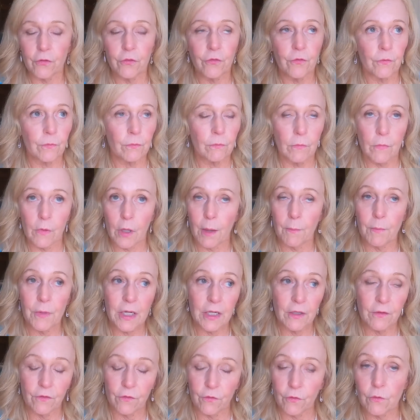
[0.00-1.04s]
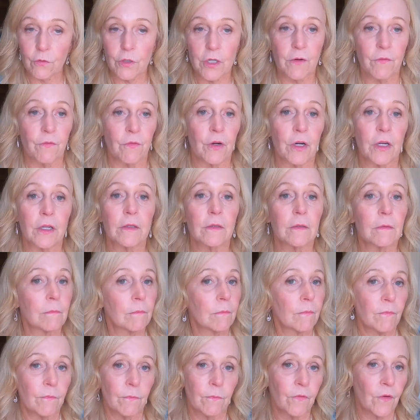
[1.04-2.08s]
it's so different
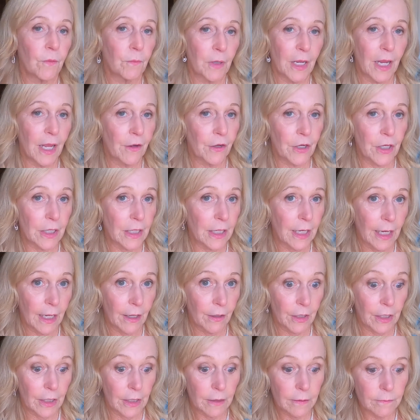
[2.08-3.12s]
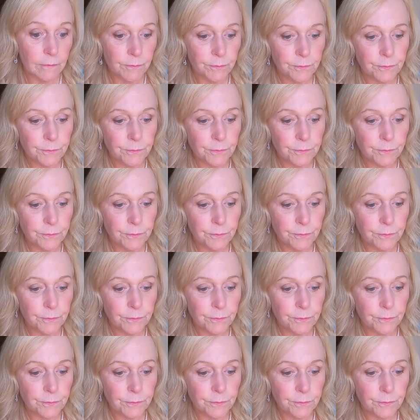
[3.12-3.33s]
from county to county.